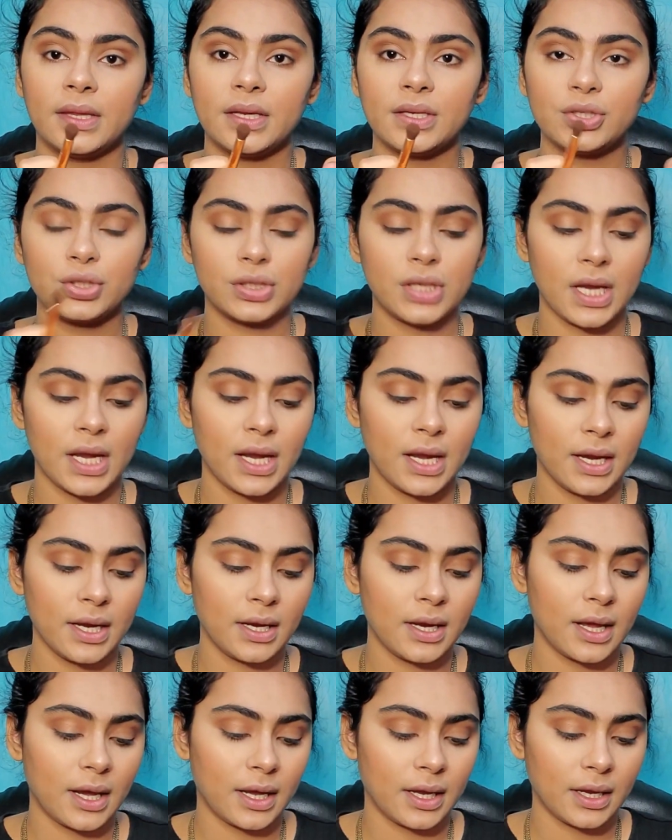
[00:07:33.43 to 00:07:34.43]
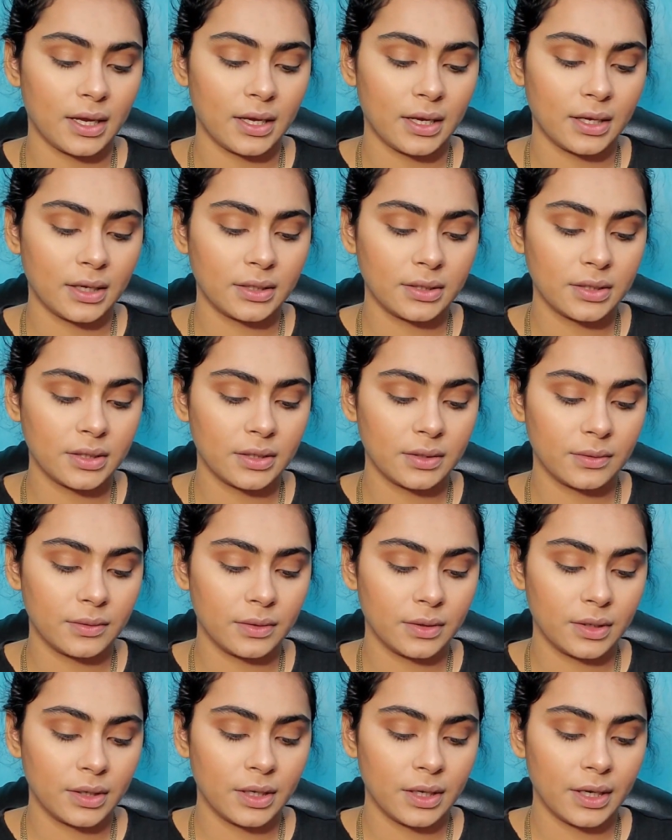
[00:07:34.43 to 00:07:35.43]
this shade and
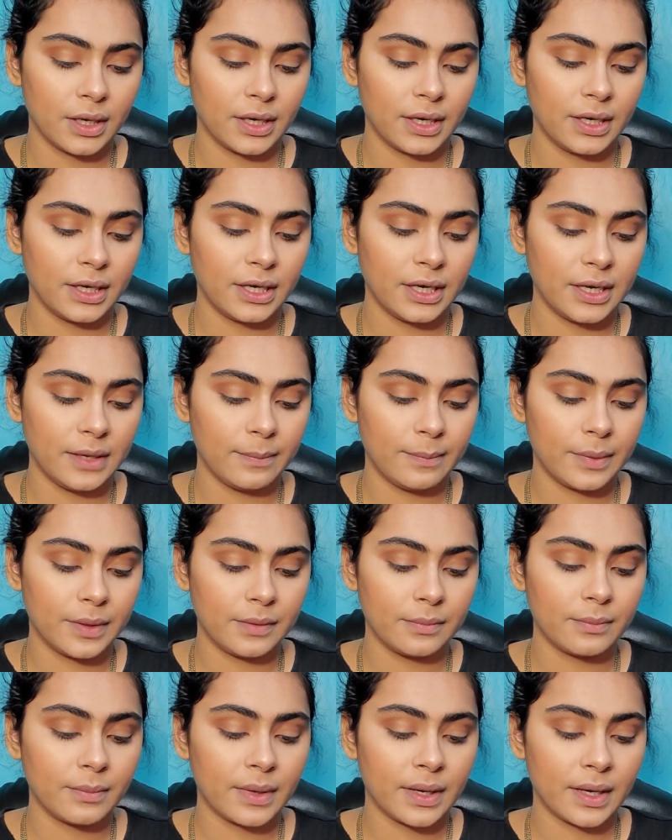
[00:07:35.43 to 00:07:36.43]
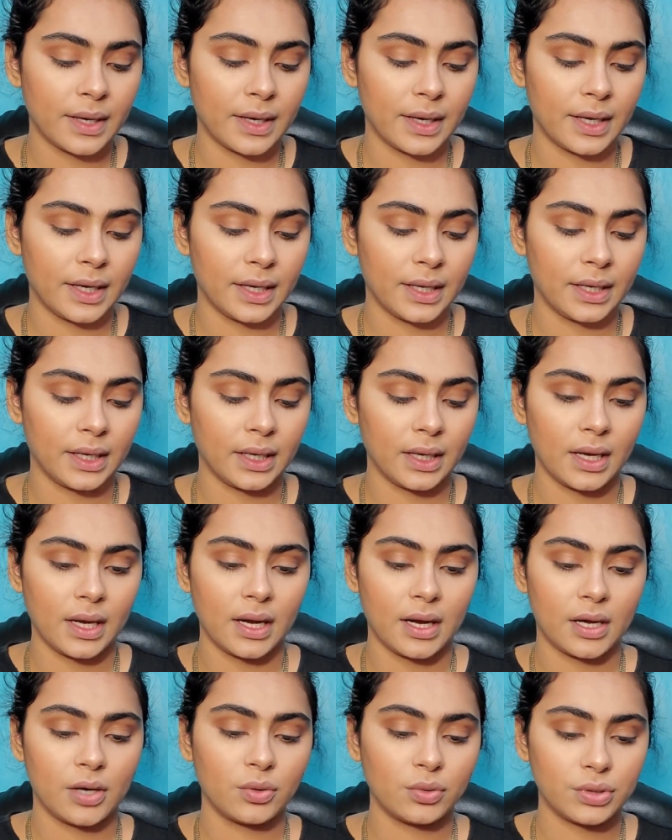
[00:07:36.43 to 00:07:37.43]
deepen my
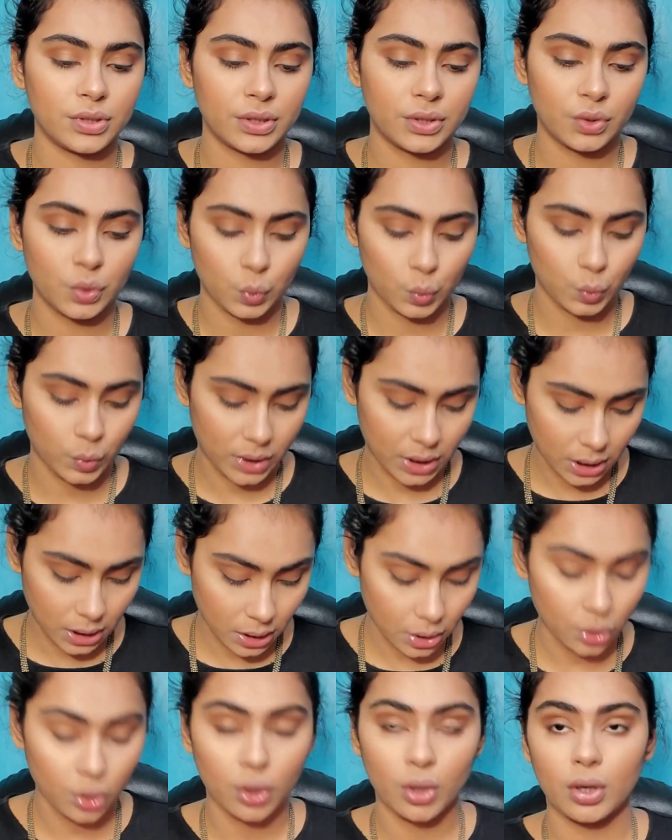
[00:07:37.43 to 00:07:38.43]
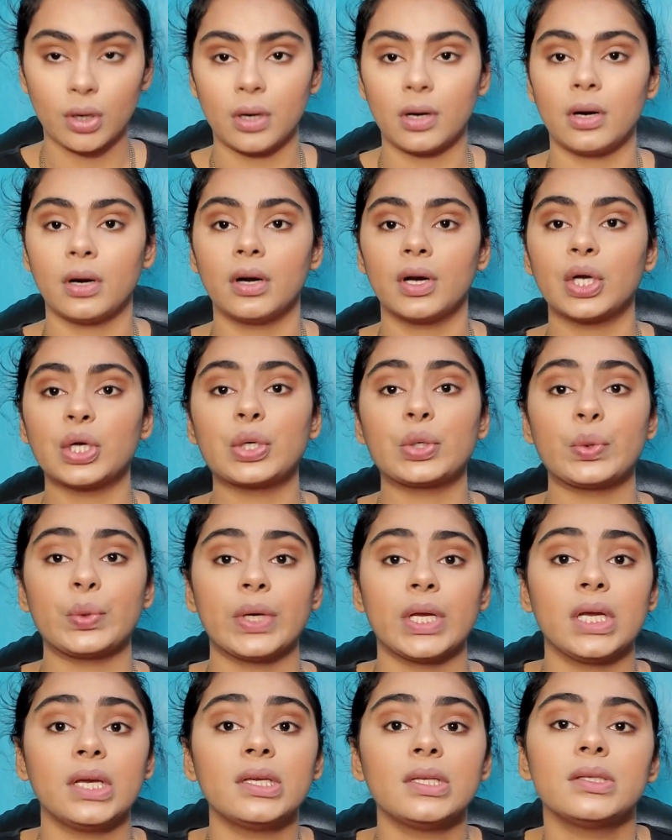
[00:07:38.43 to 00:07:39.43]
outer V or
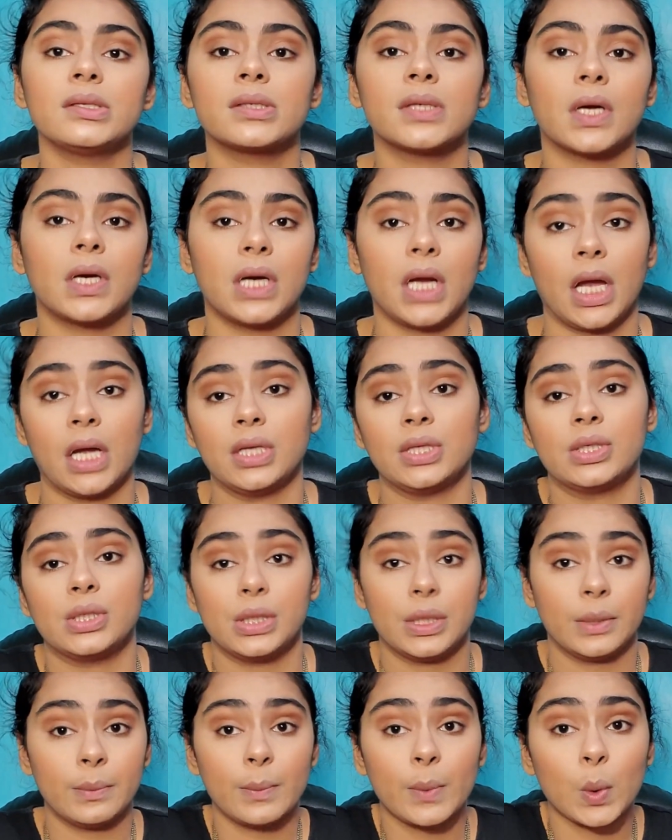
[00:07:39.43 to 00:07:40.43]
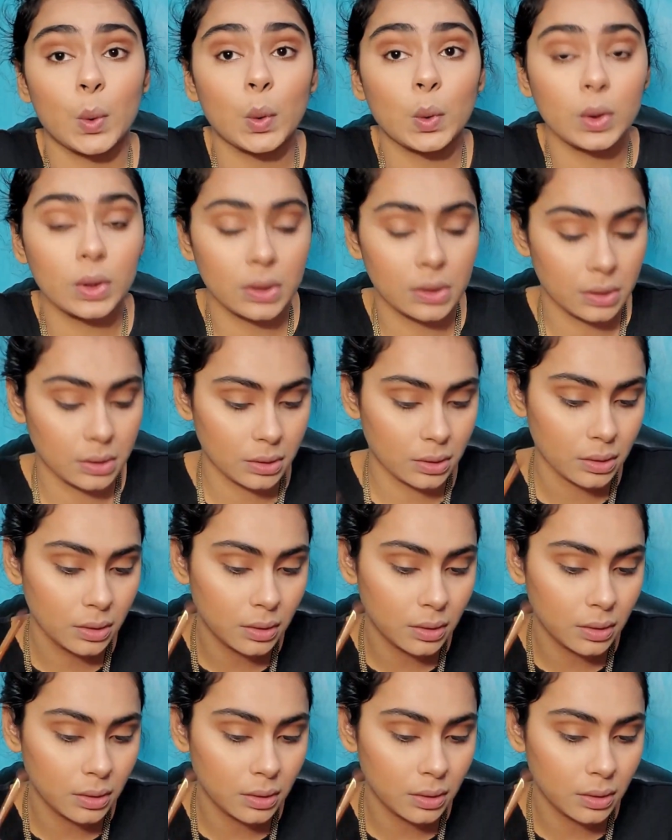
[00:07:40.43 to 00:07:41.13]
crease, or actually both.